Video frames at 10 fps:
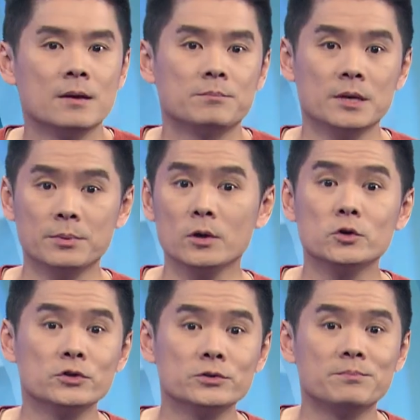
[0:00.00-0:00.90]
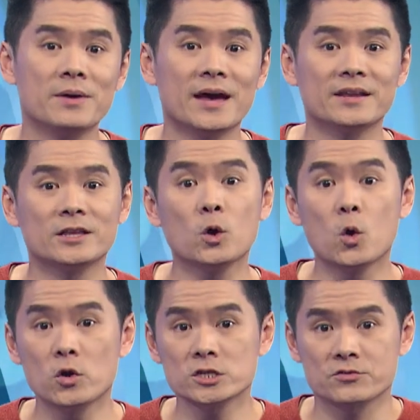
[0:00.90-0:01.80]
People who bet in
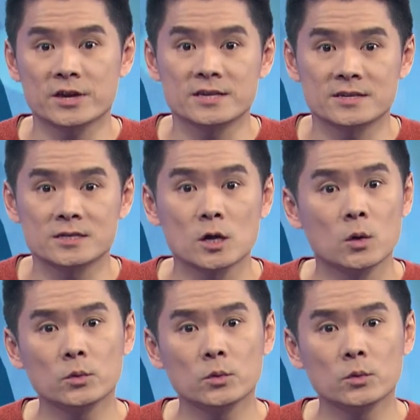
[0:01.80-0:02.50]
horse races